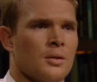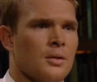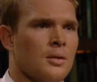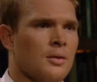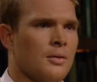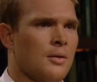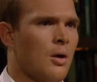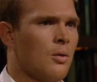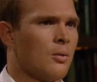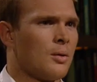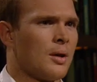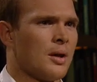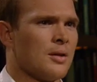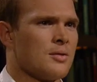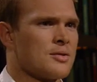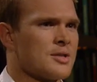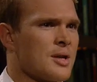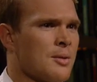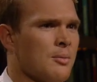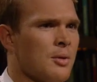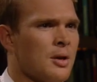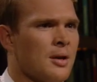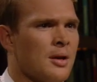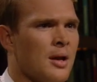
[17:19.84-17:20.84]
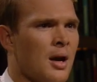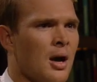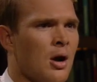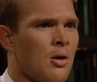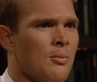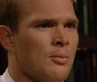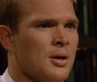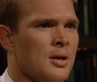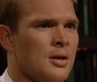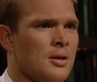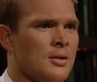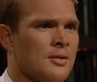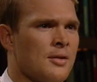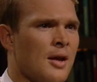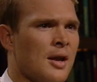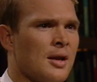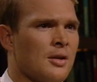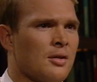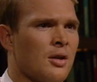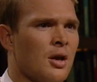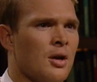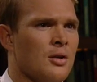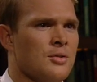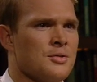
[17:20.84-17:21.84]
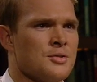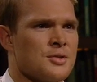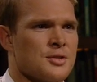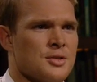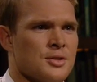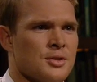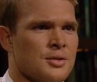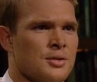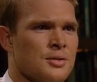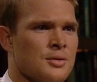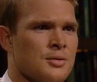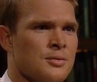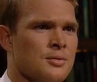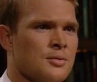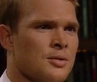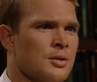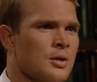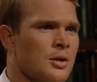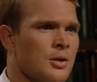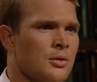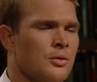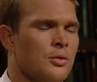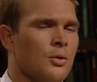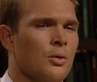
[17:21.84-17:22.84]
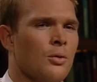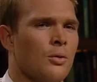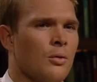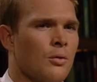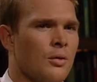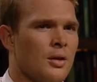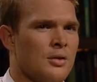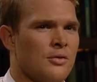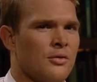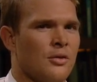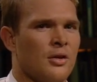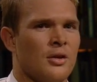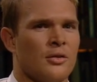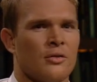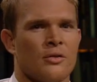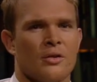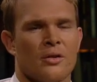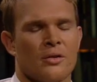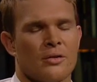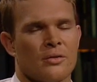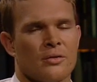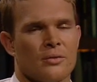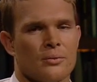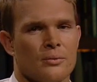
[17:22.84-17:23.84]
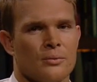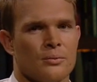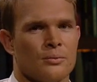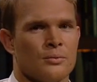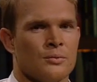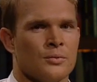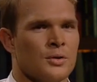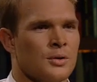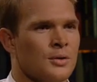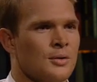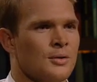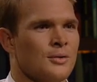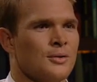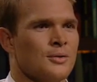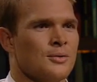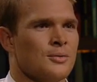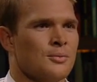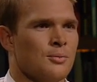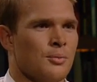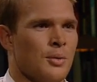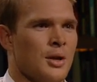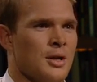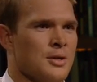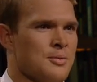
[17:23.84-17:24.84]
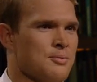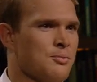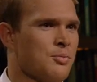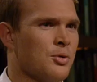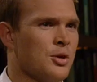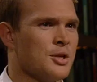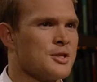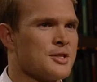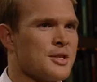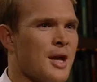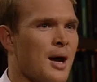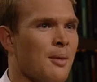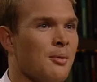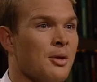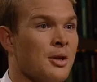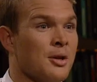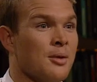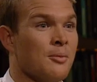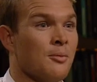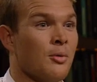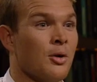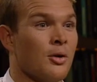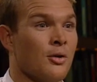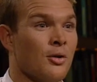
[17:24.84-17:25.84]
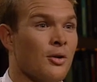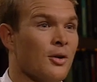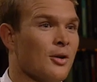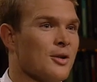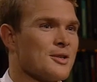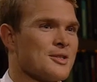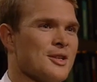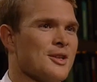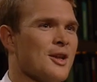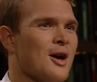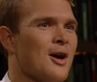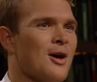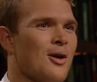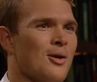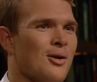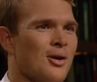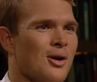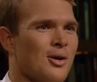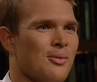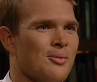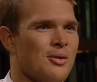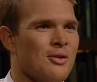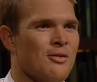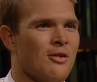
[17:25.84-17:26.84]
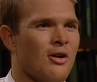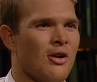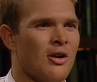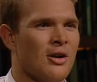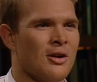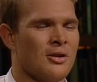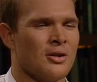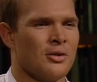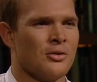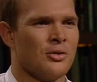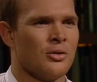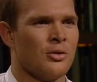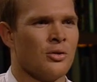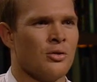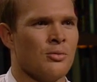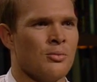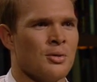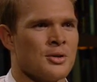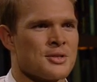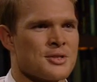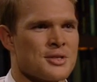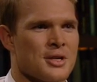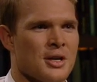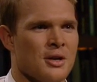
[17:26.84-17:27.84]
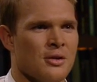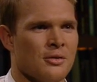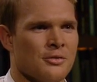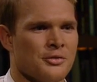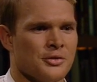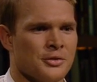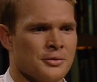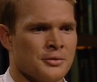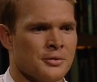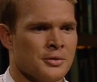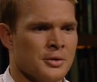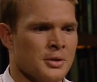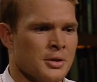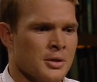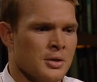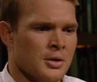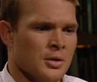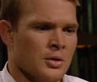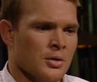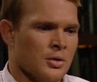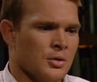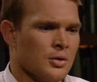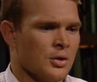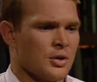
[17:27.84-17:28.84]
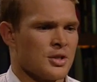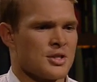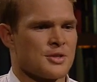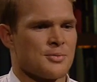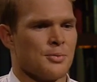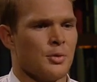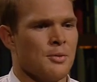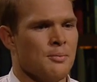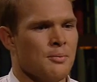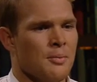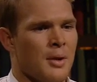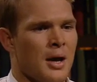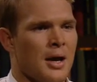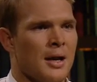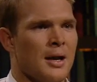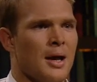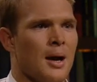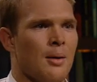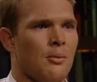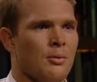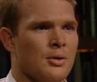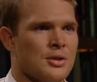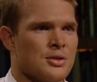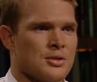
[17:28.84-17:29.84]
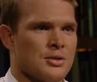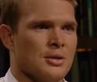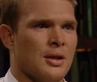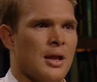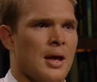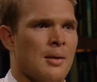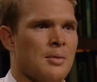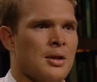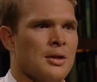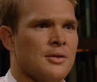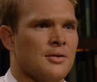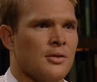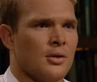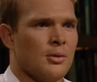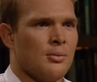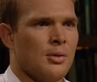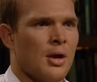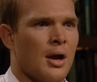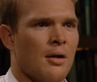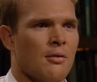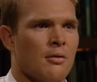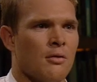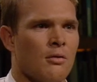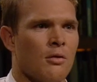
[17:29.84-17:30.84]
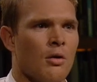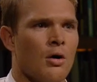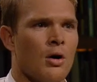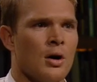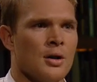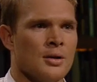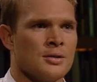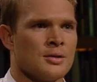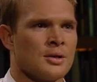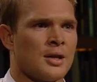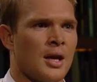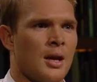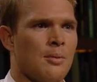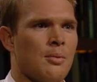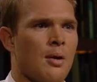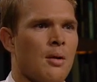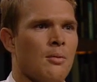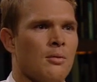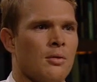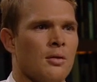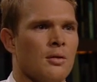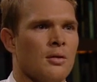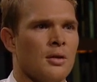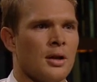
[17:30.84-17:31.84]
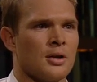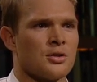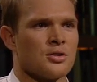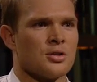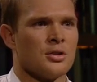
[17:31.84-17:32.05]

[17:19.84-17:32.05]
they'll get someone to help me take notes and do all these things. I've been pretty stubborn and whatnot. I said, no, I'll be right, and I'll do it all myself. And got a splint made up, which allowed me to be able to write and keep up with the lecture